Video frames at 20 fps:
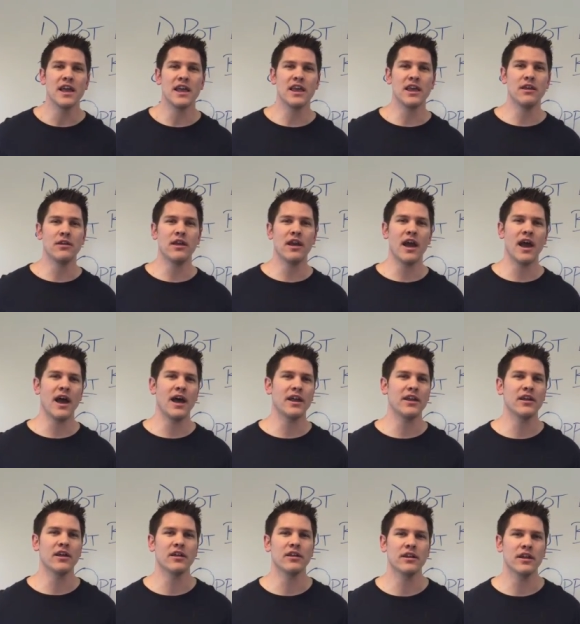he
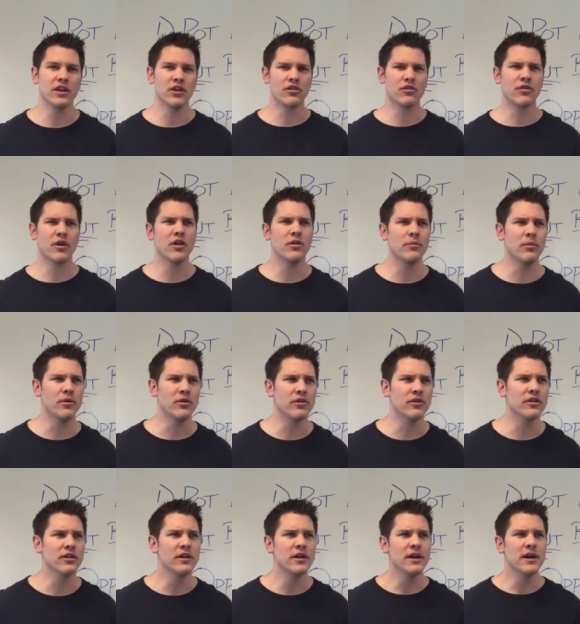had an
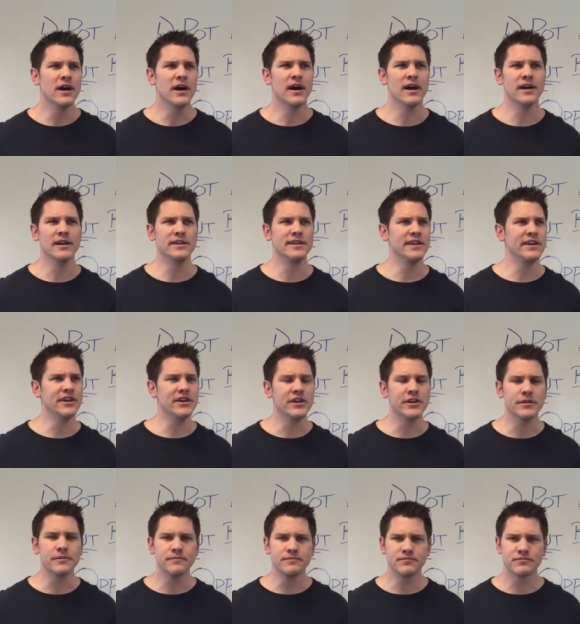incredible uh,
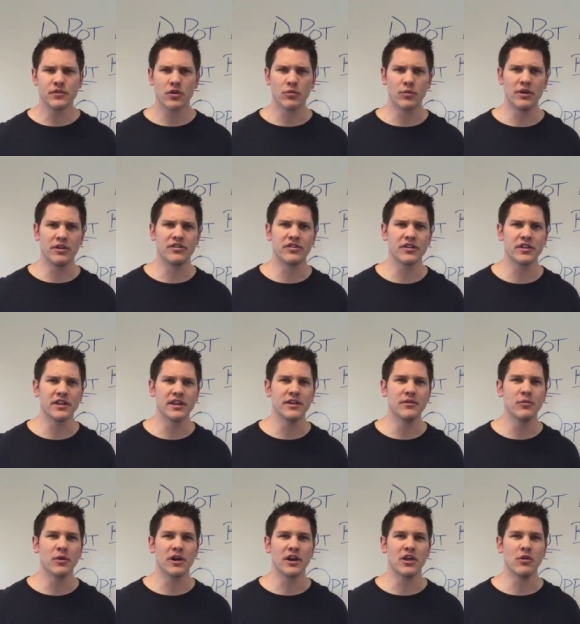year recently
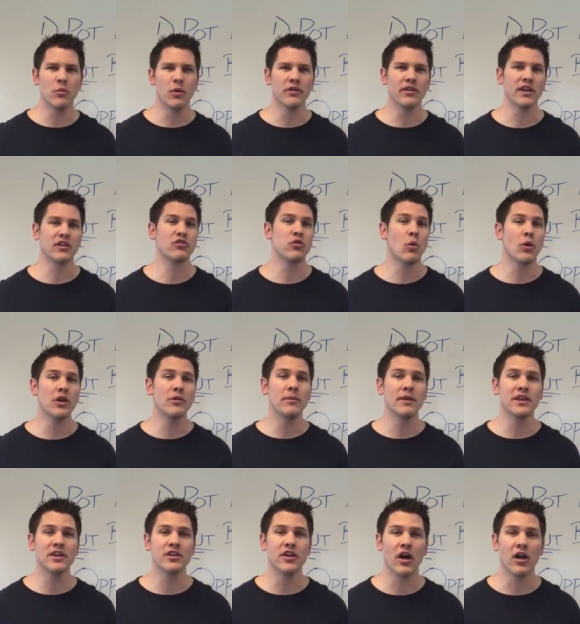where he won like twenty
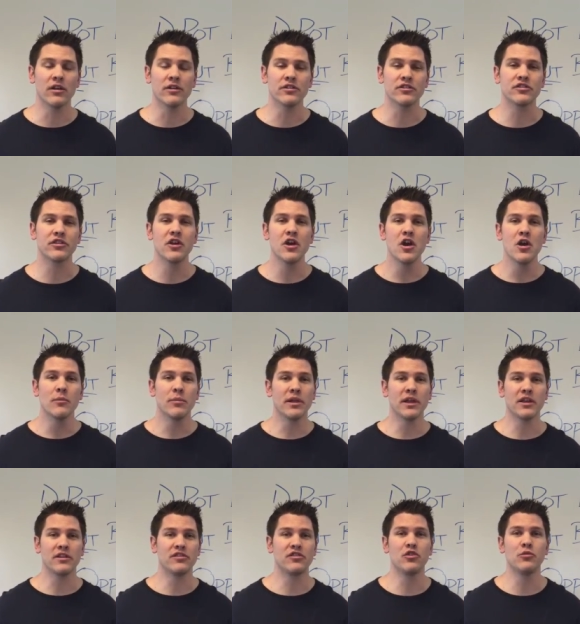million dollars
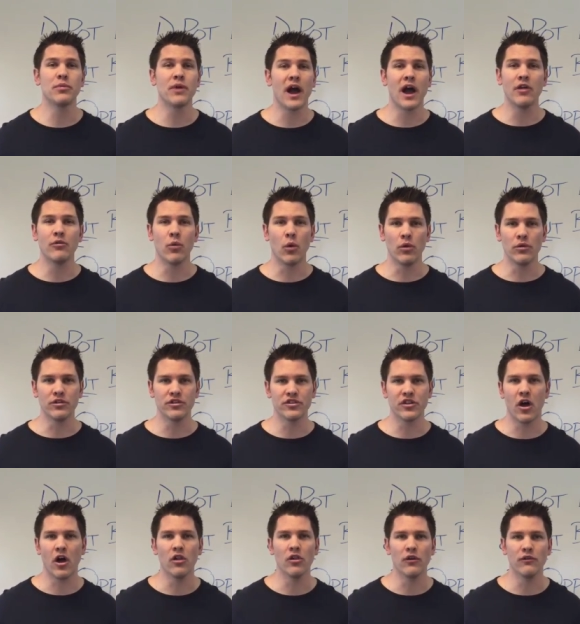playing super high rollers
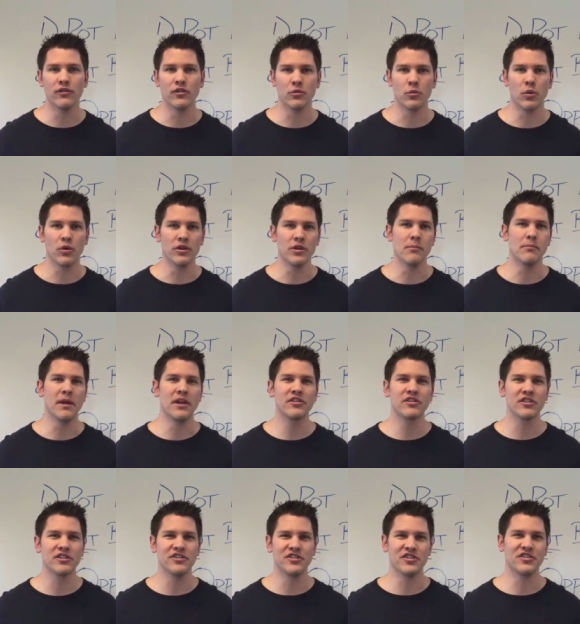all over the world and
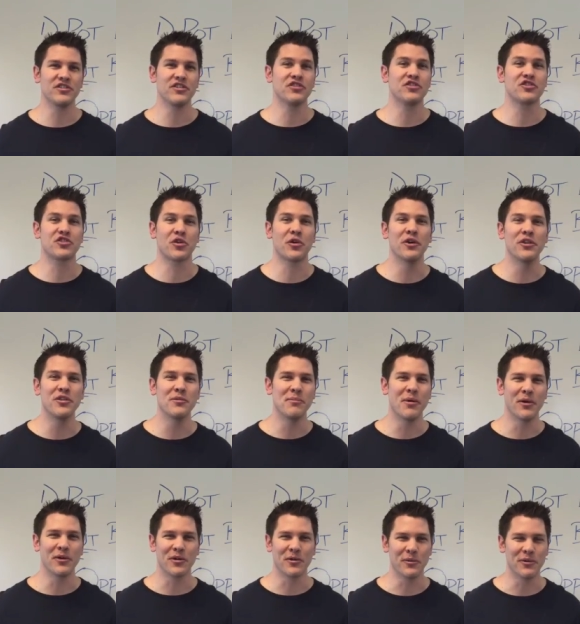basically just destroyed the
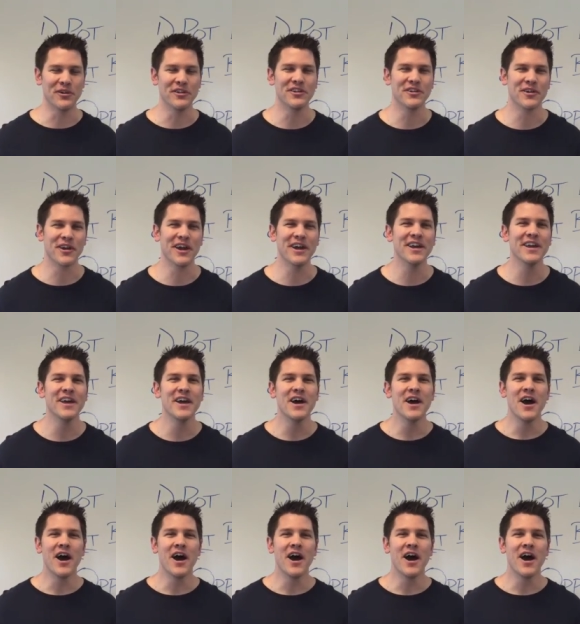poker world, okay?